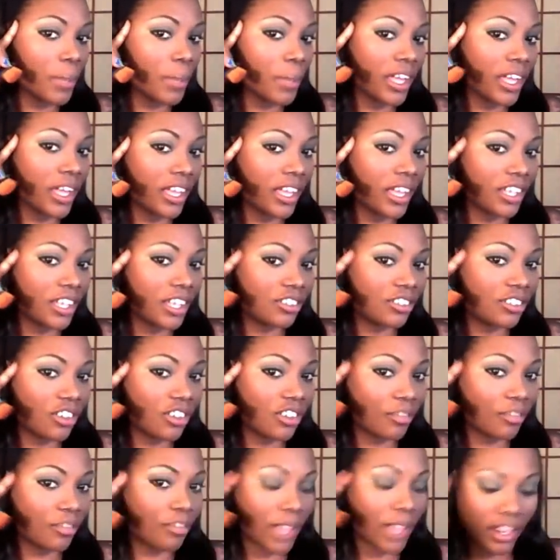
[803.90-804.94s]
where my
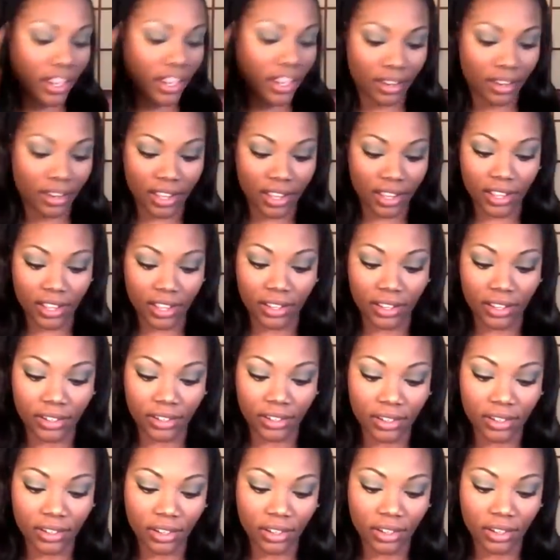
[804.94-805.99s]
edge of my
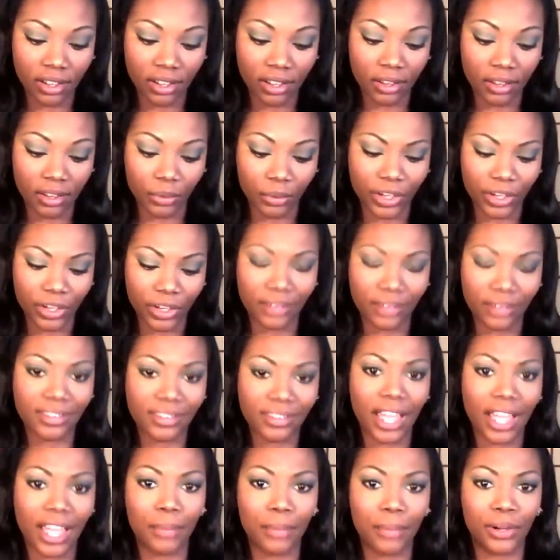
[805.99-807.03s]
hairline, where
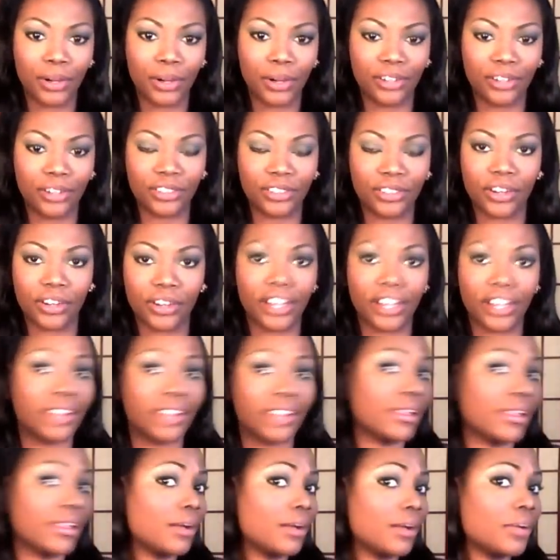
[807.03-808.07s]
your sideburns or
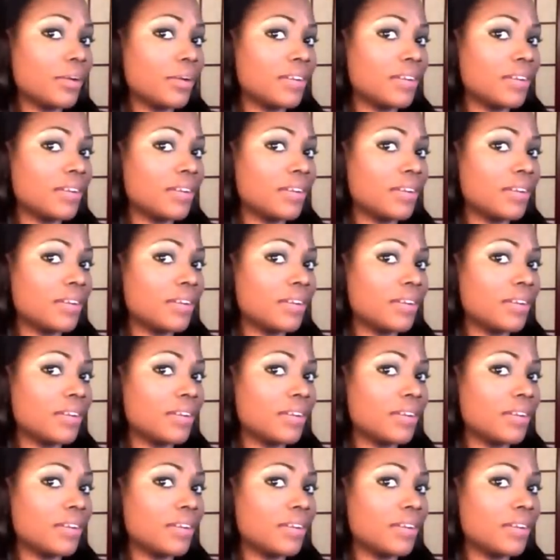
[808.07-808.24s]
anything.